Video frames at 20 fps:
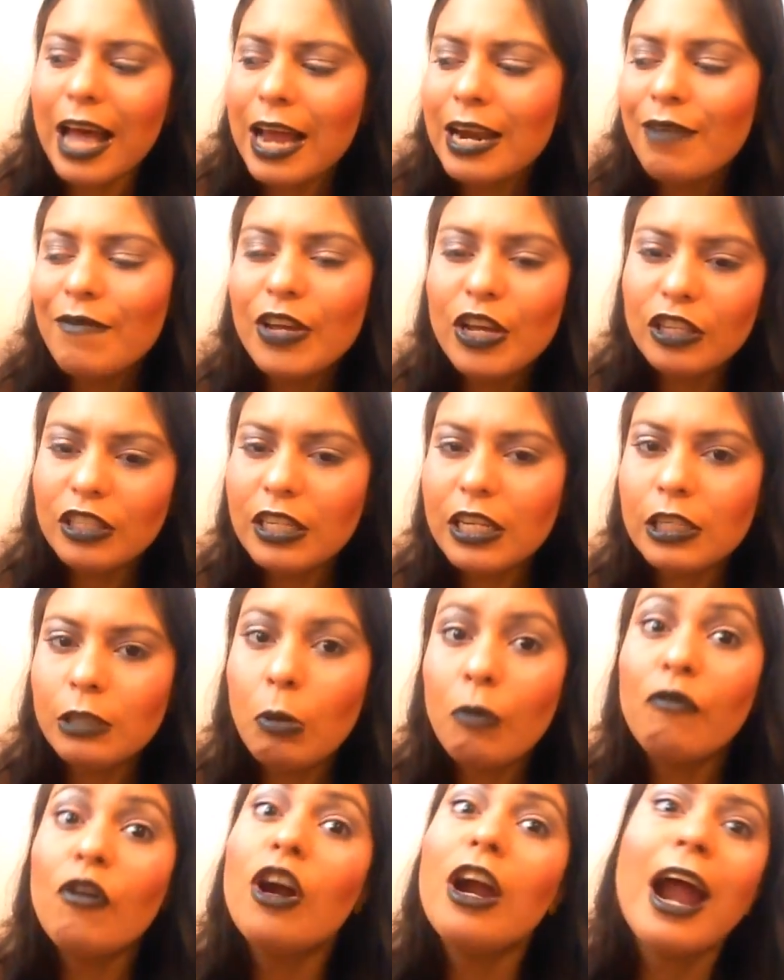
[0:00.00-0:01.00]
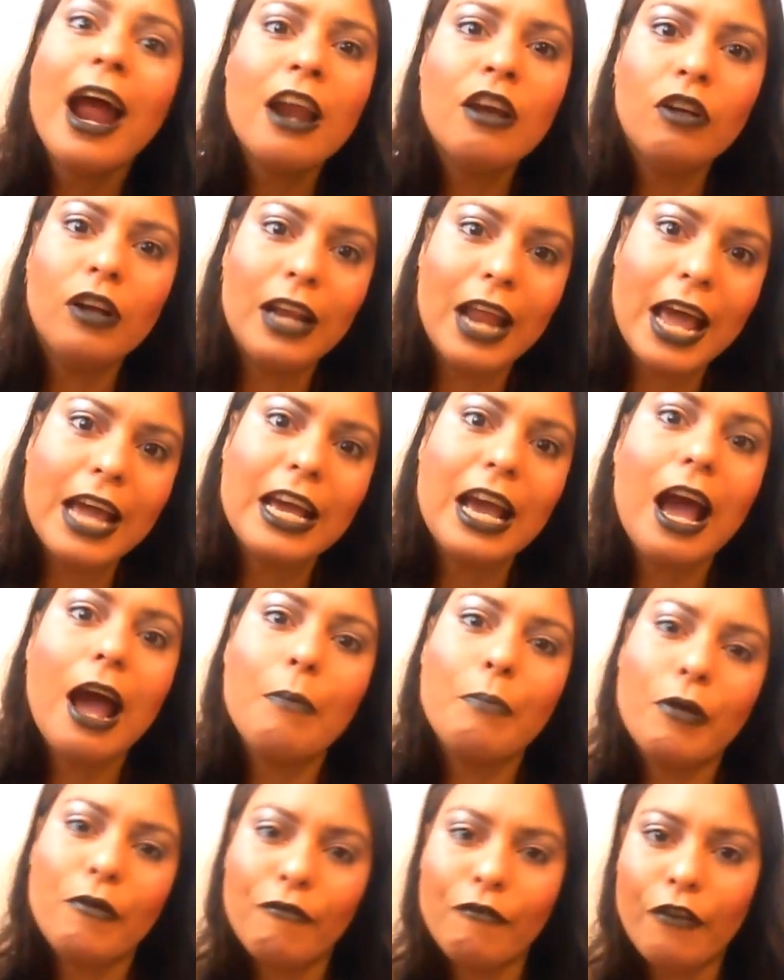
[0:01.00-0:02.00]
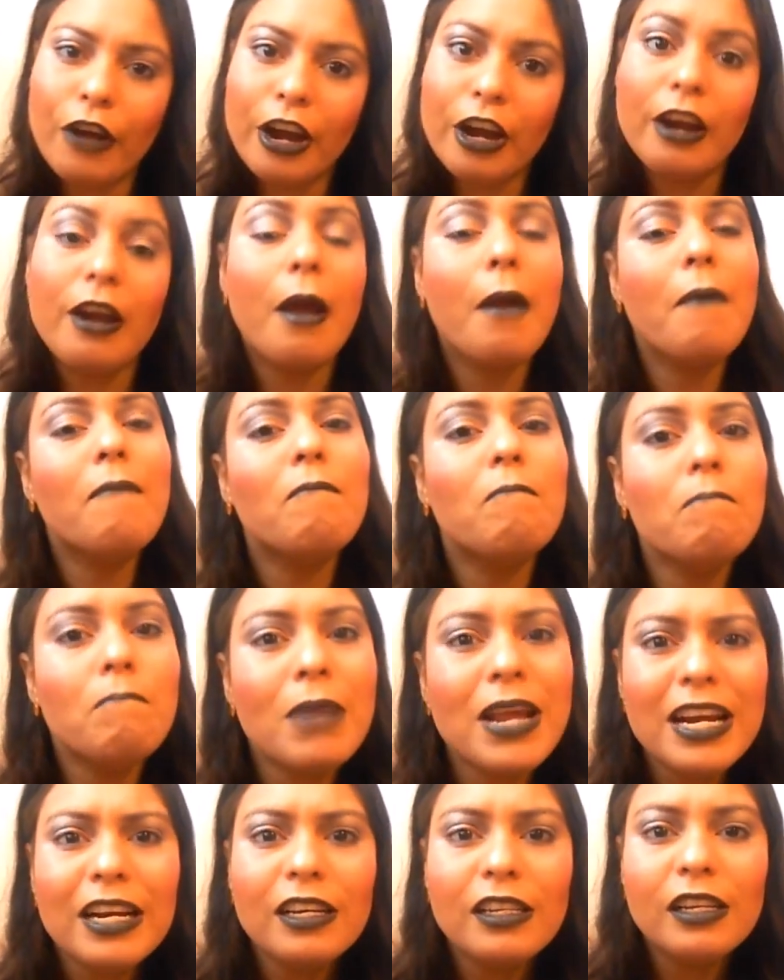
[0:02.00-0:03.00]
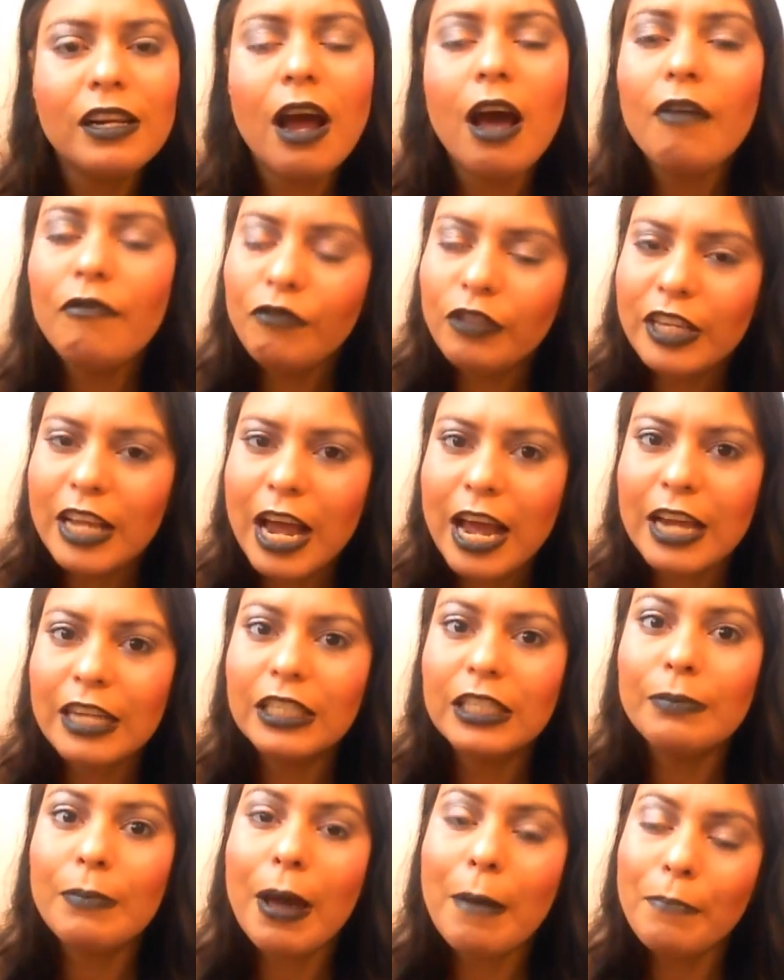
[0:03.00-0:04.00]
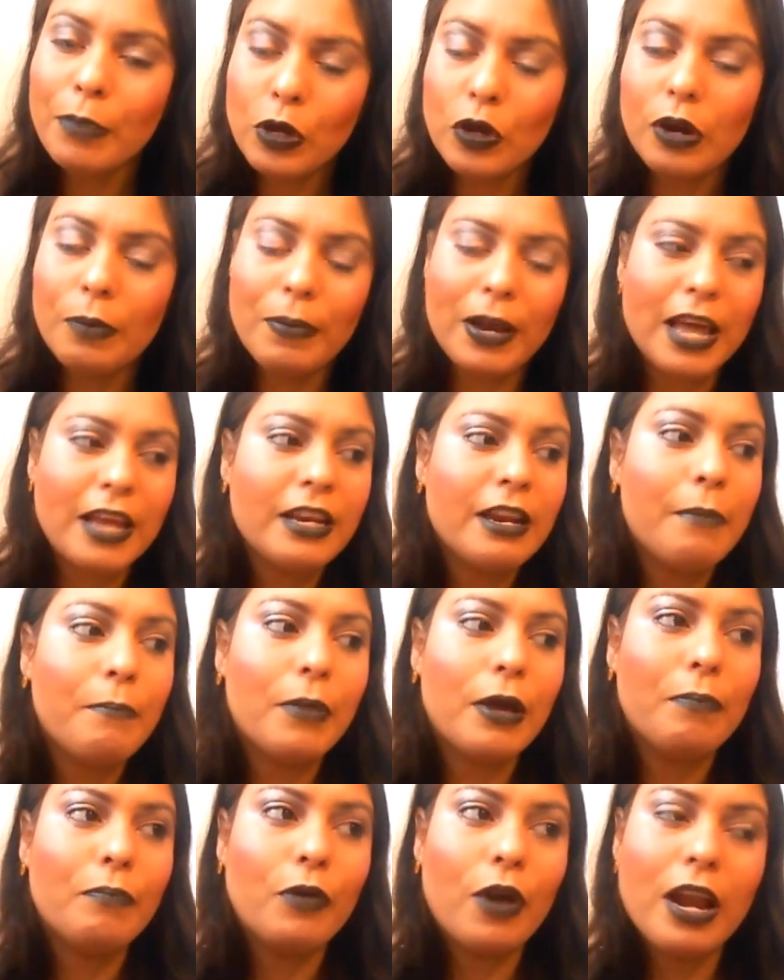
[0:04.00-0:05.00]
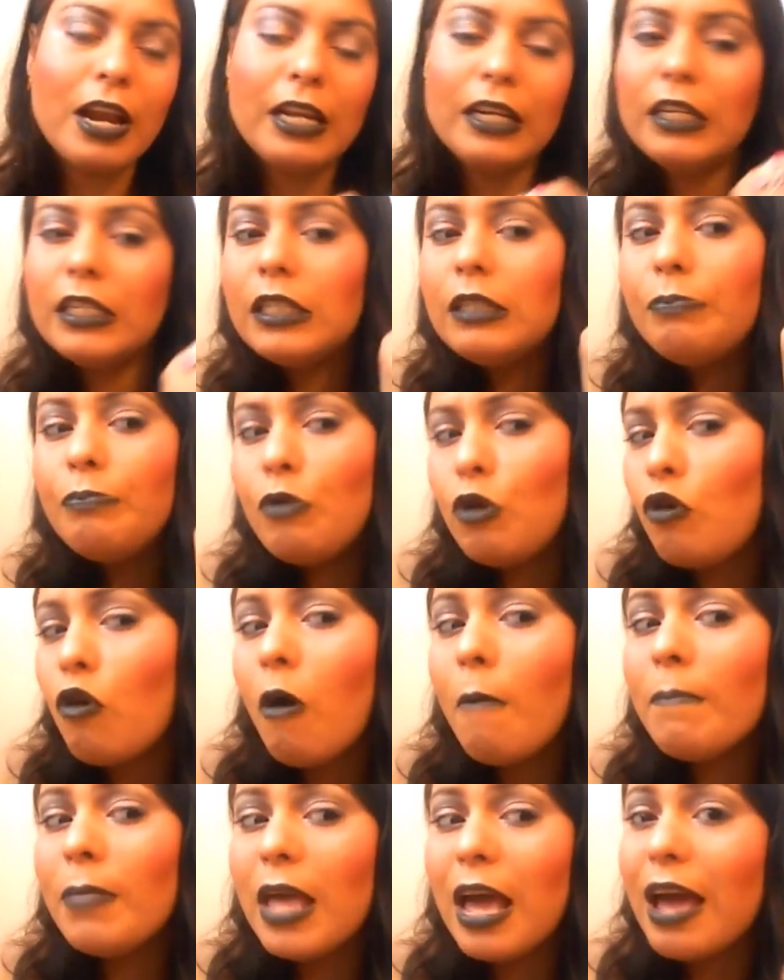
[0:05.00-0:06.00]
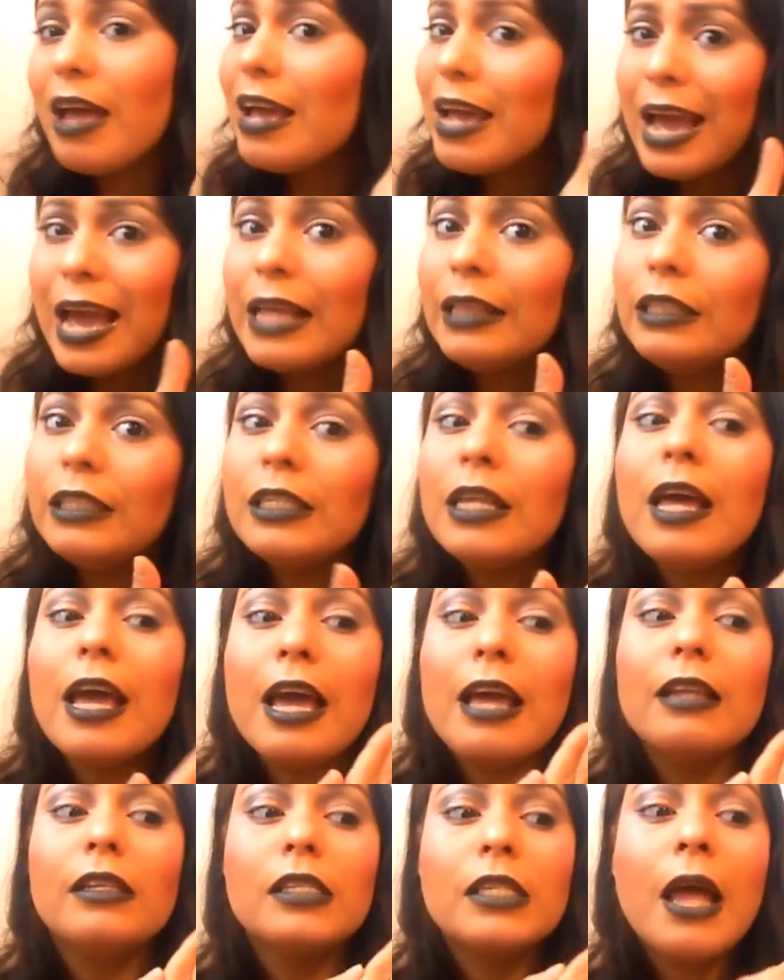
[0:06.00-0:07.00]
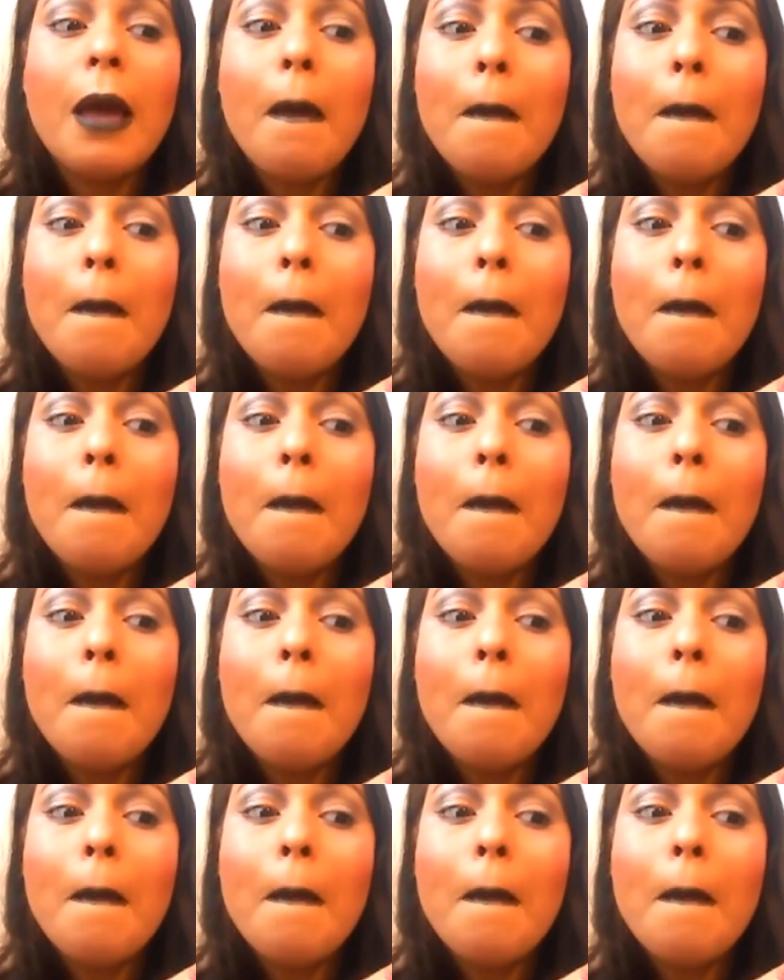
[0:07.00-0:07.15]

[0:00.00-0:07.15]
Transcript: I never used this before, I don't like it, I prefer millions of times my beauty blender, but probably this become a hit and